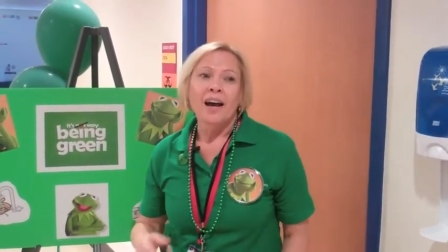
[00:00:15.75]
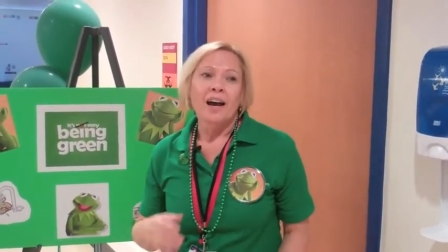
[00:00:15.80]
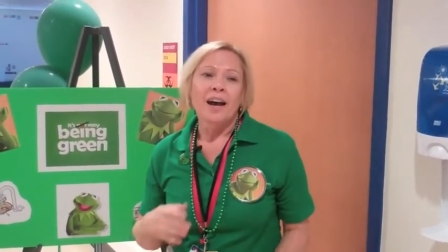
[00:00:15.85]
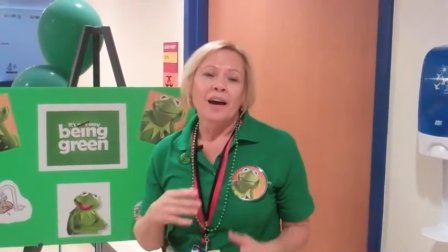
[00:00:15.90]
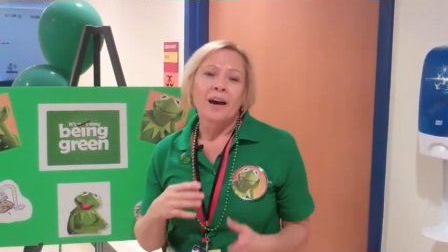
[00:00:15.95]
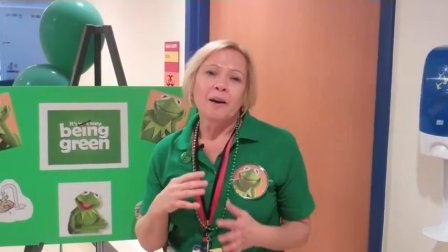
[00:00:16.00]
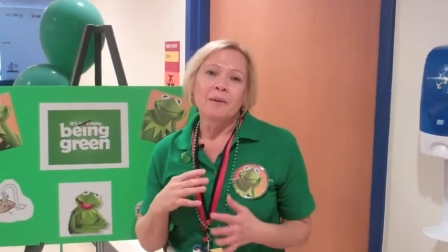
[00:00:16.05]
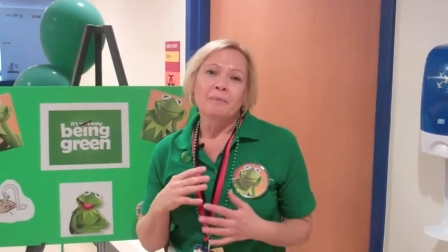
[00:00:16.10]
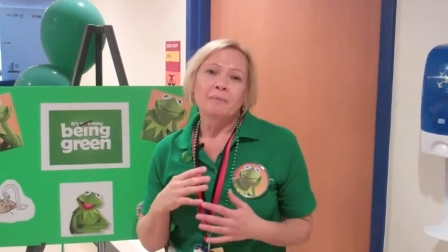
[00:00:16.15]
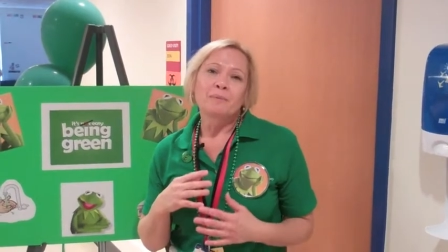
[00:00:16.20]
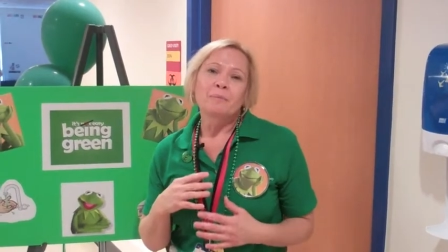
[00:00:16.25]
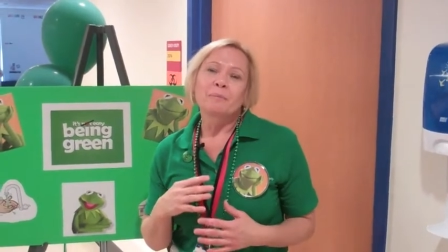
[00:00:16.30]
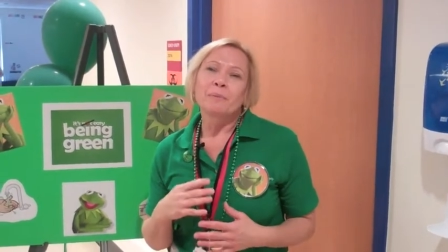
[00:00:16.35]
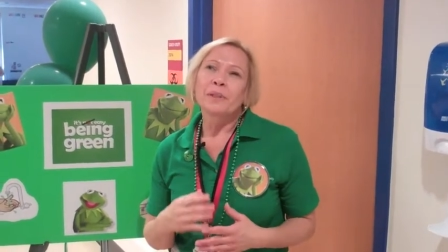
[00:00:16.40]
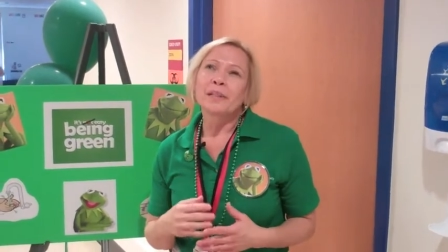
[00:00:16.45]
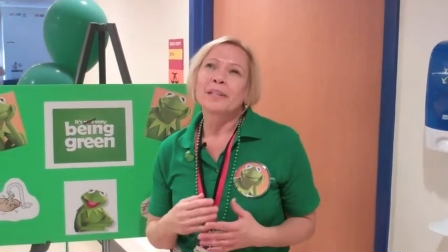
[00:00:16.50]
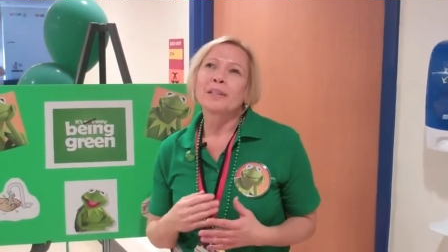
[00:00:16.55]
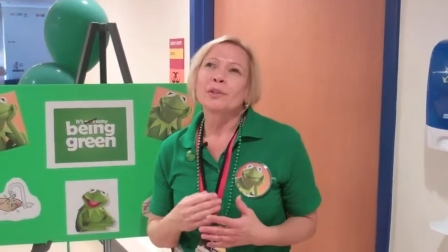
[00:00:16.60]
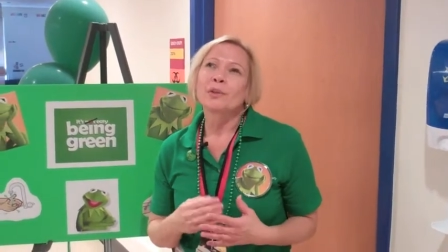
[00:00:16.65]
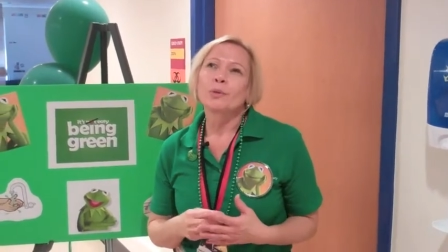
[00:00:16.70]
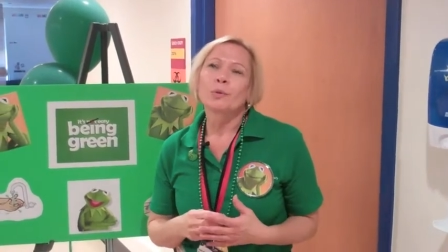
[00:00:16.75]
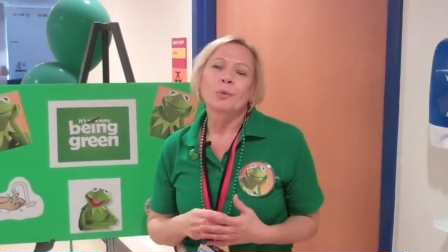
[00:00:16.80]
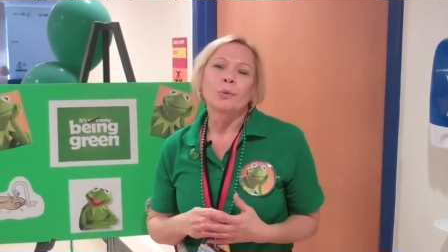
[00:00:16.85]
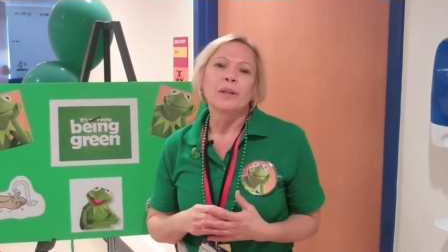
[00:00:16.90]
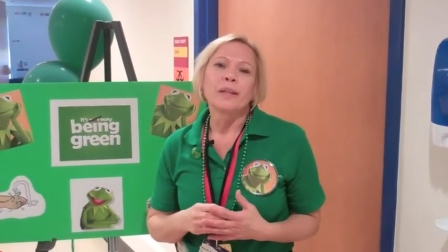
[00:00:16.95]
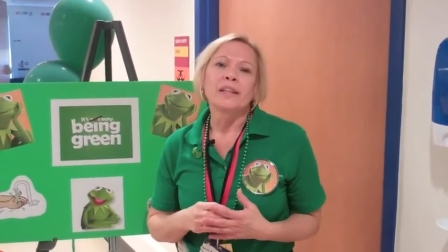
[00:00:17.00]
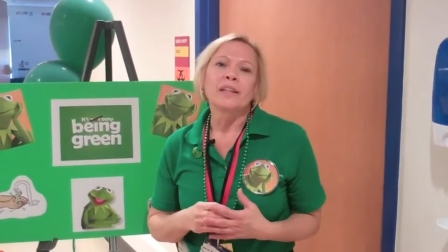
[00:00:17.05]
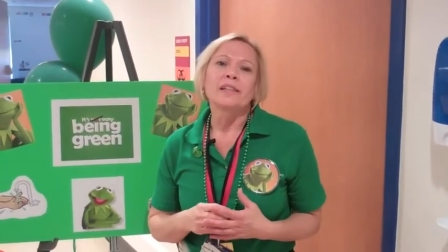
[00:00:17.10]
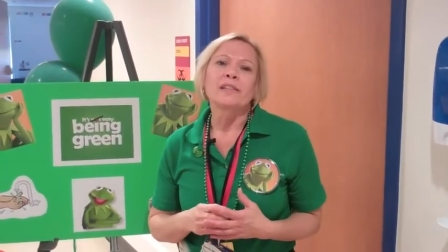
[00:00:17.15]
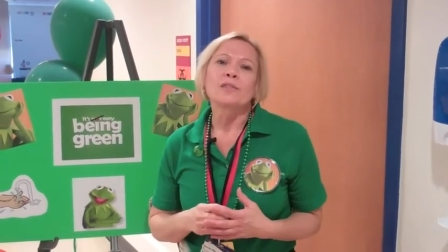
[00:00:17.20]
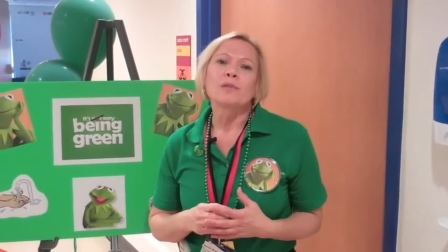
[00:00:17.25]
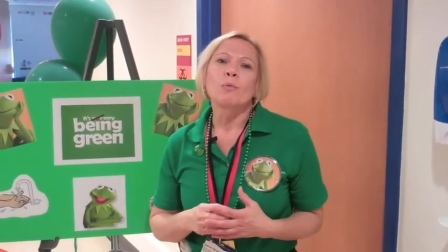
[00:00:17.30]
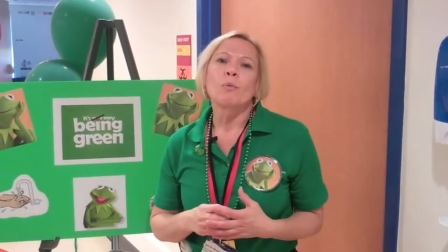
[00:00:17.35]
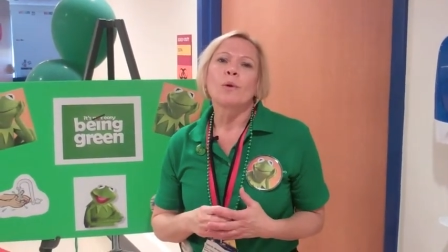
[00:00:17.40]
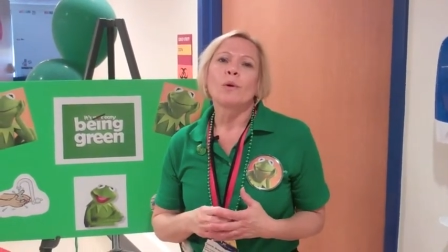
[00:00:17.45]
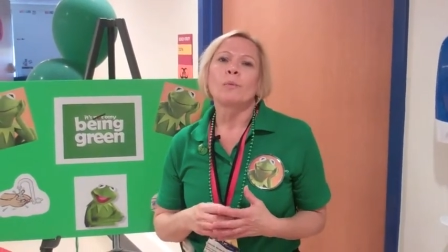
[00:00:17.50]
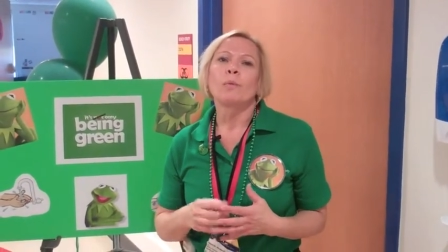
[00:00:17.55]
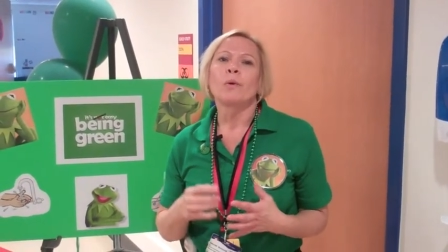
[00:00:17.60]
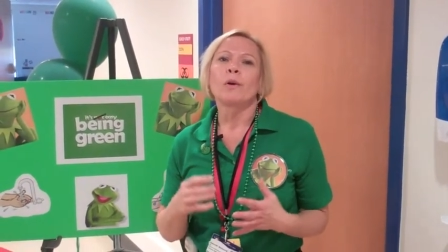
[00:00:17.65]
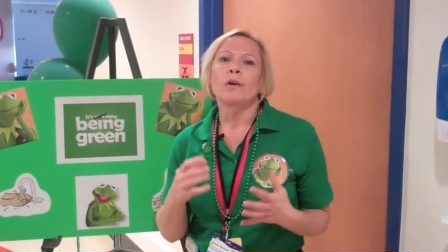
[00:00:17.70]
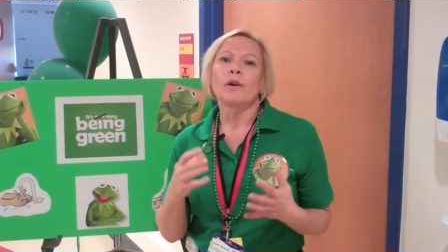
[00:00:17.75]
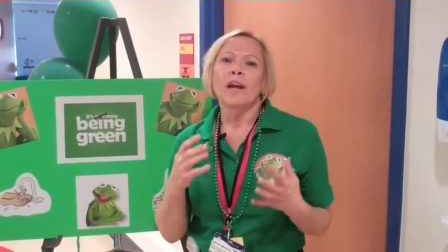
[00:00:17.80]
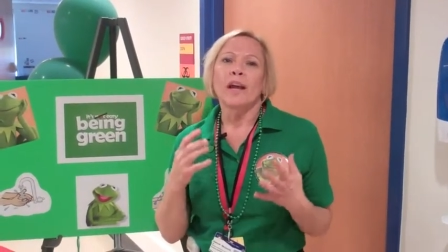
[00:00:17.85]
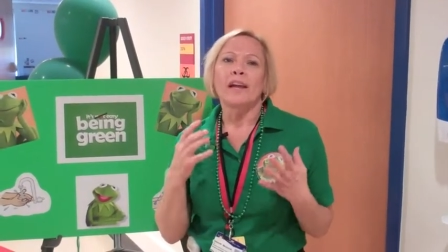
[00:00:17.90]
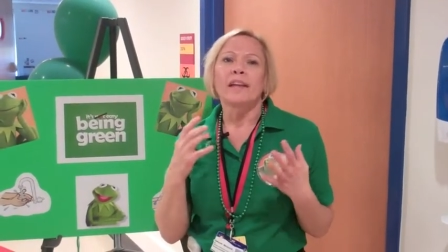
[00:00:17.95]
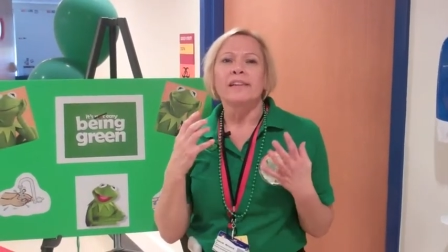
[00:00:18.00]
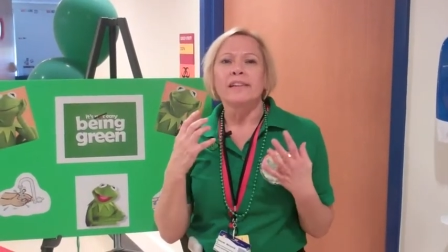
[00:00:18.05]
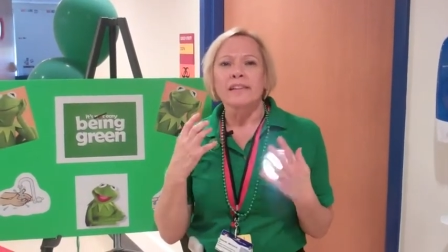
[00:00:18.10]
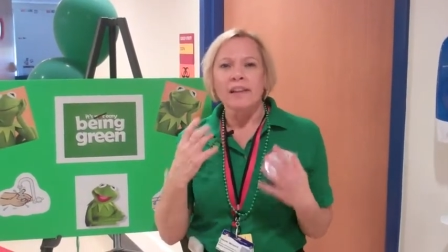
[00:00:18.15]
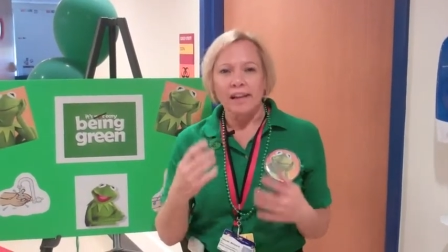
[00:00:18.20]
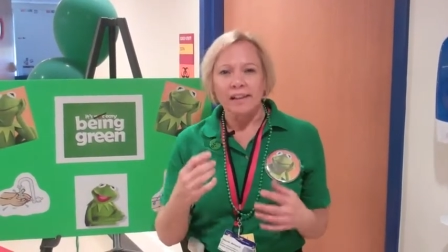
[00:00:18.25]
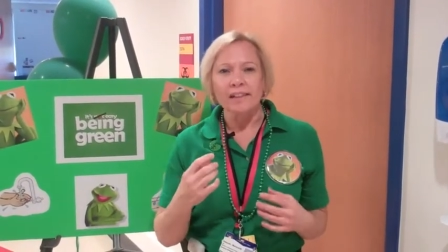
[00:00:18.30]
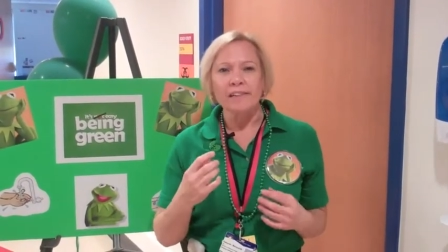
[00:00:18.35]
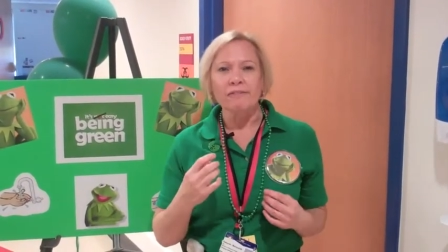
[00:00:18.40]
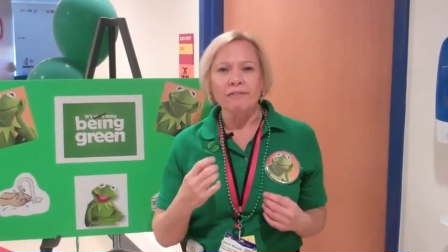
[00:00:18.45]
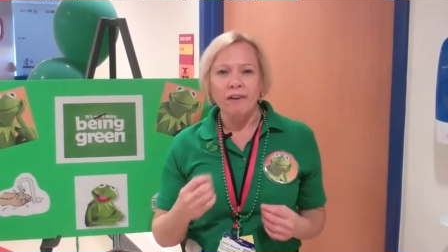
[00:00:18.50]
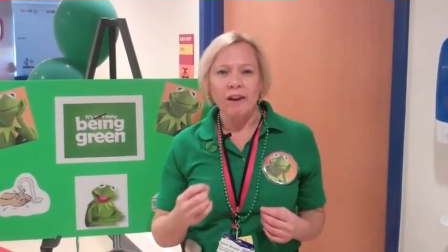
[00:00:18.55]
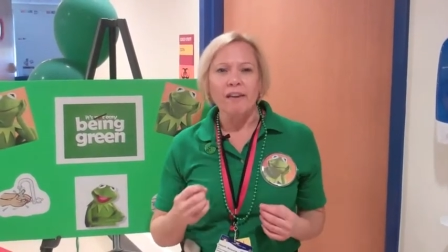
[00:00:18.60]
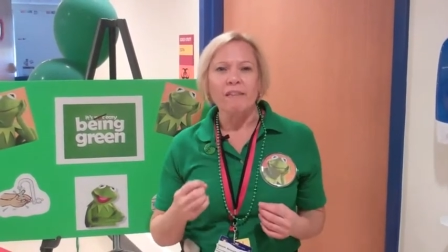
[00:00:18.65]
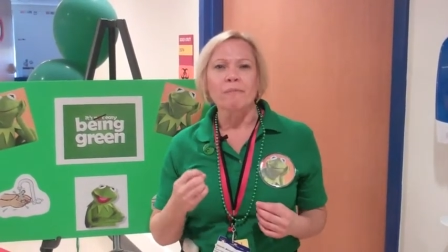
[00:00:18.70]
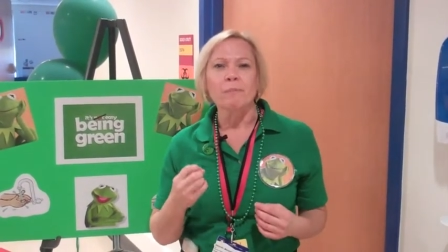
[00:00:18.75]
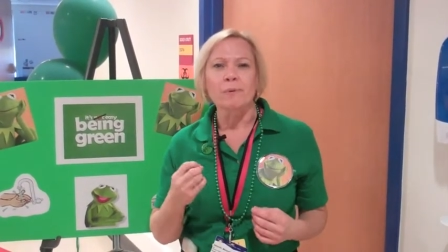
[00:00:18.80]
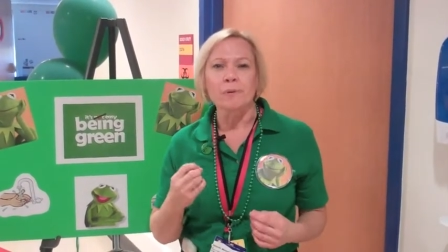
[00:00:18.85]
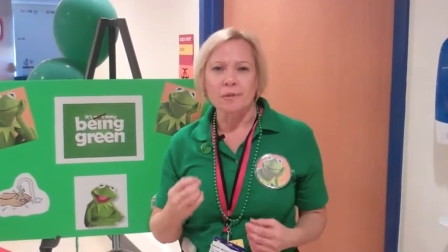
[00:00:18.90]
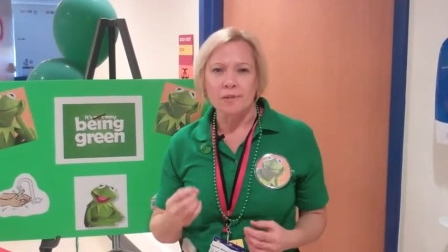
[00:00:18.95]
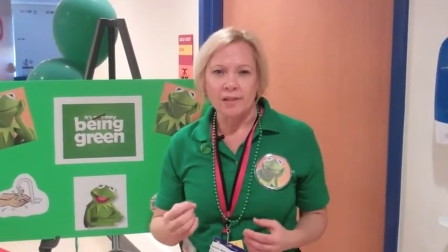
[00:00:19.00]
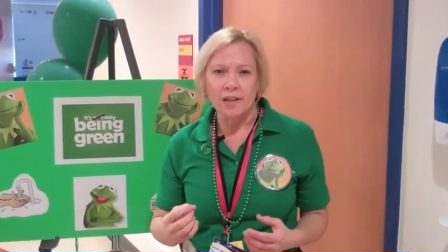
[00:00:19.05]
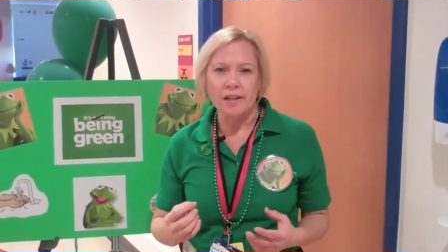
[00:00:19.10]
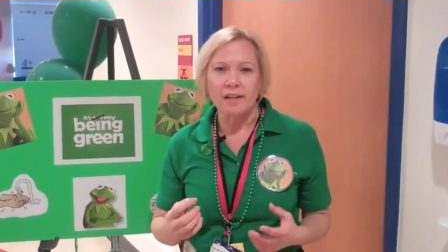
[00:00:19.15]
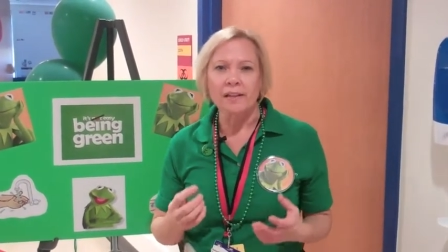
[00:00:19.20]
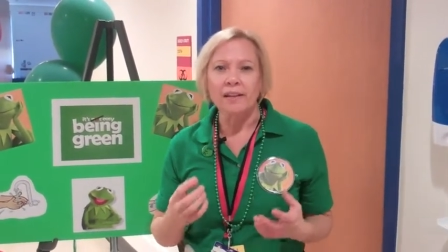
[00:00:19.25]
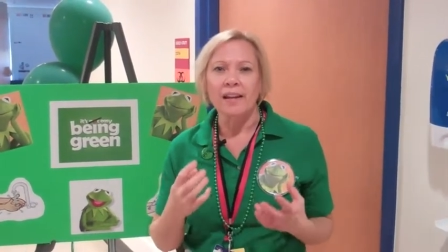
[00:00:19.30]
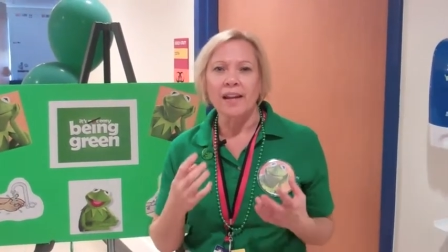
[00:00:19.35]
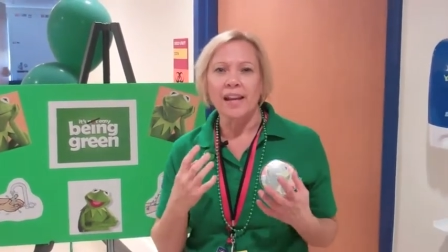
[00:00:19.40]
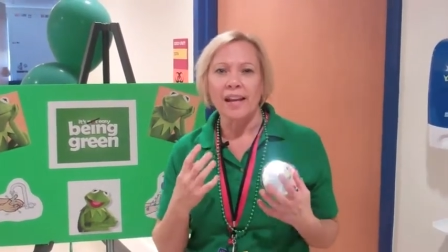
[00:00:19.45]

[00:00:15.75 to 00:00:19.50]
Um, being green is when we're at 95%